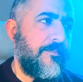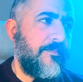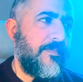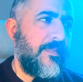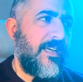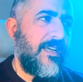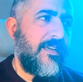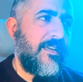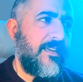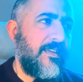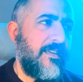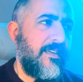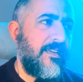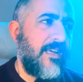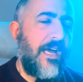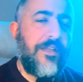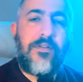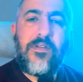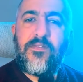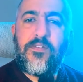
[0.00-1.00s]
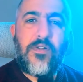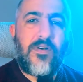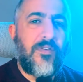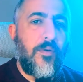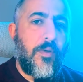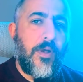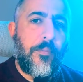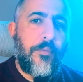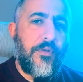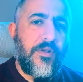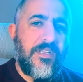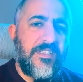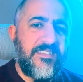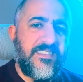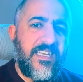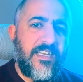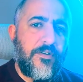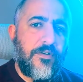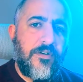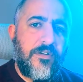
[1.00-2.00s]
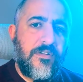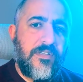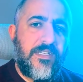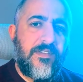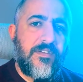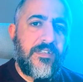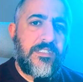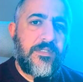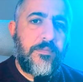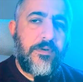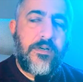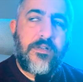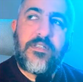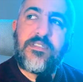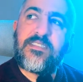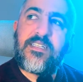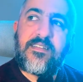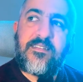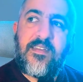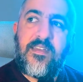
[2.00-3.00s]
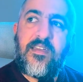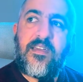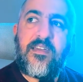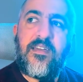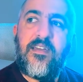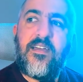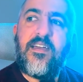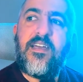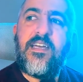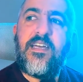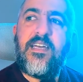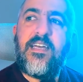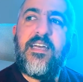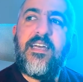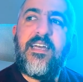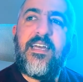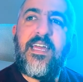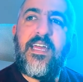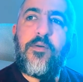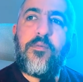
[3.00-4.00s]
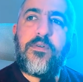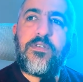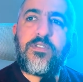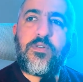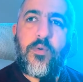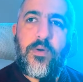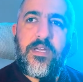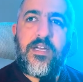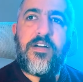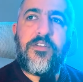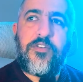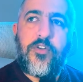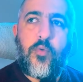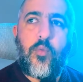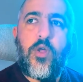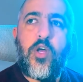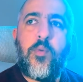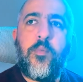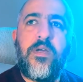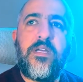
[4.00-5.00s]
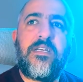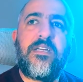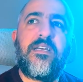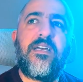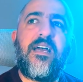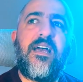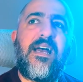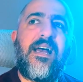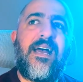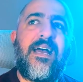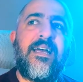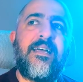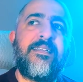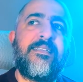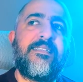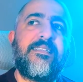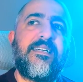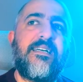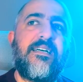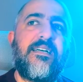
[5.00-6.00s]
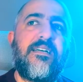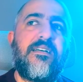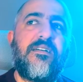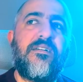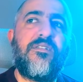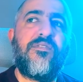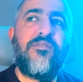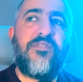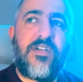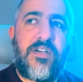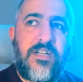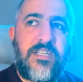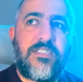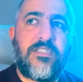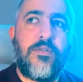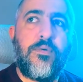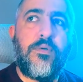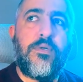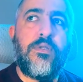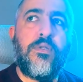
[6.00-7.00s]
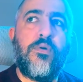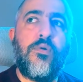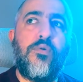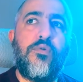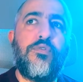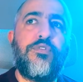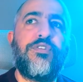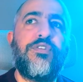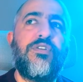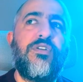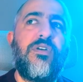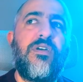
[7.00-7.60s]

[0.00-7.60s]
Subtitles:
I don't even know if I want to put it in take it or leave it, to be honest. I think it was quite underwhelming and very slow to load.